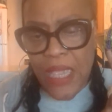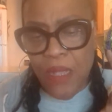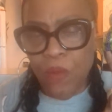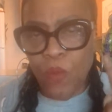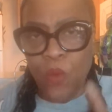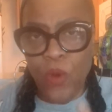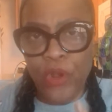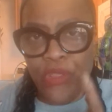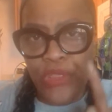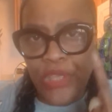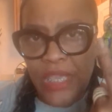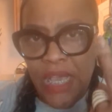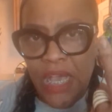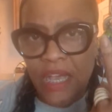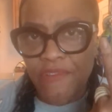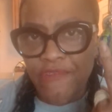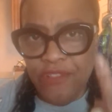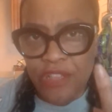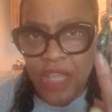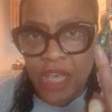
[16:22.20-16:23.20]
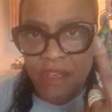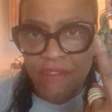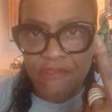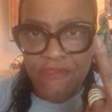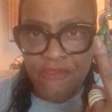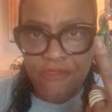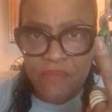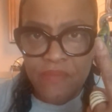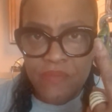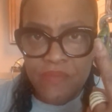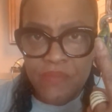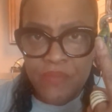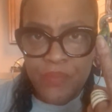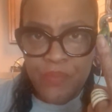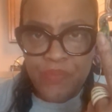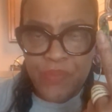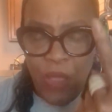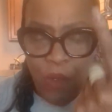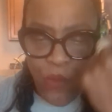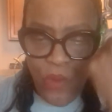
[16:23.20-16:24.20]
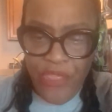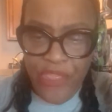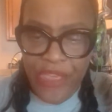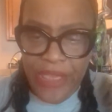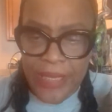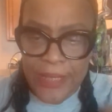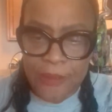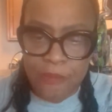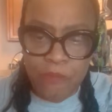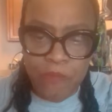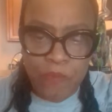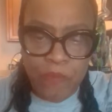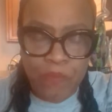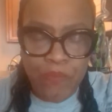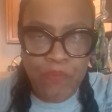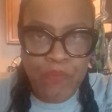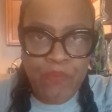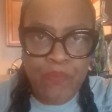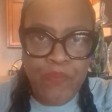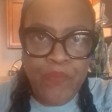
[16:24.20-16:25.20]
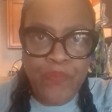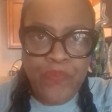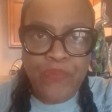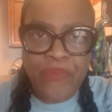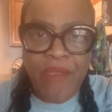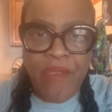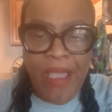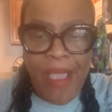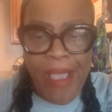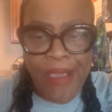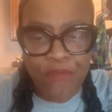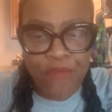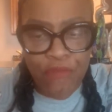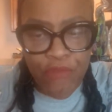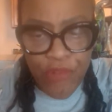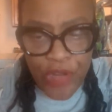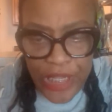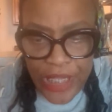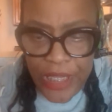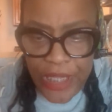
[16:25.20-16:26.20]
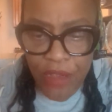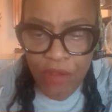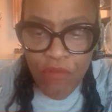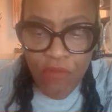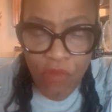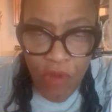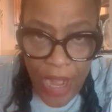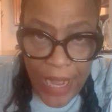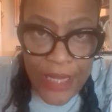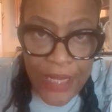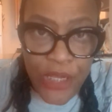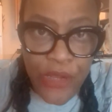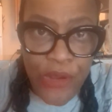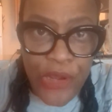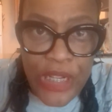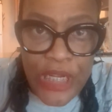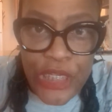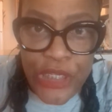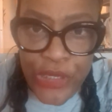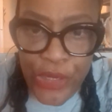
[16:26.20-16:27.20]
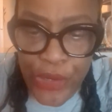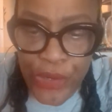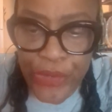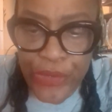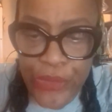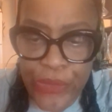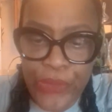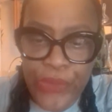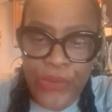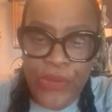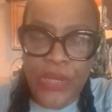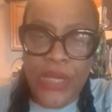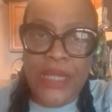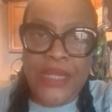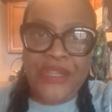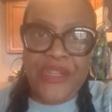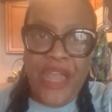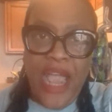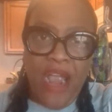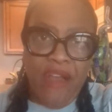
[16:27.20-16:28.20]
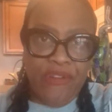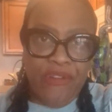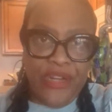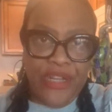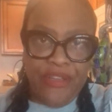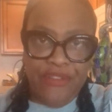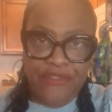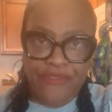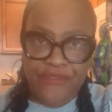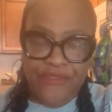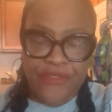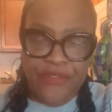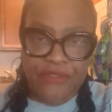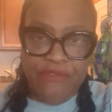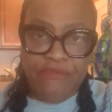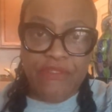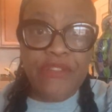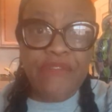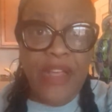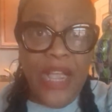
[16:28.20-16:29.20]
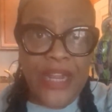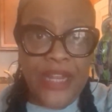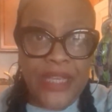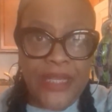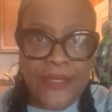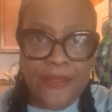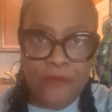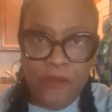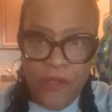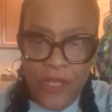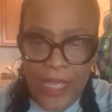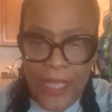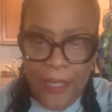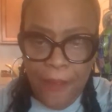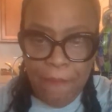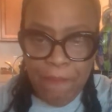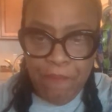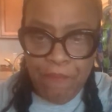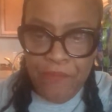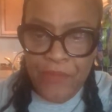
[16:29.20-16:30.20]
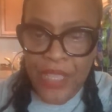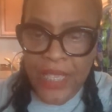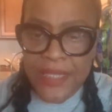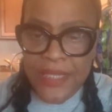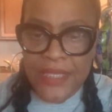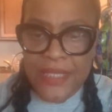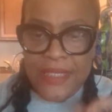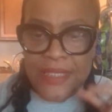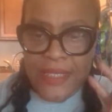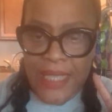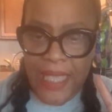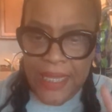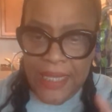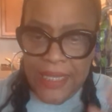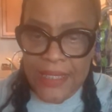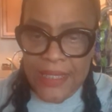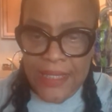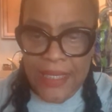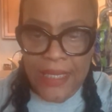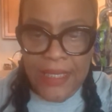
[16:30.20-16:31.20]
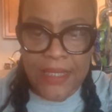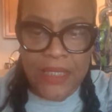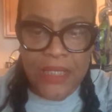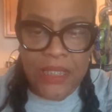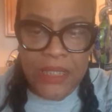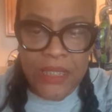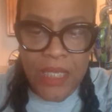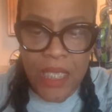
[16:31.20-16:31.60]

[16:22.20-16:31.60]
worthy of love. That one thing. And rewrite your internal narrative. Rewrite it, okay? The second thing is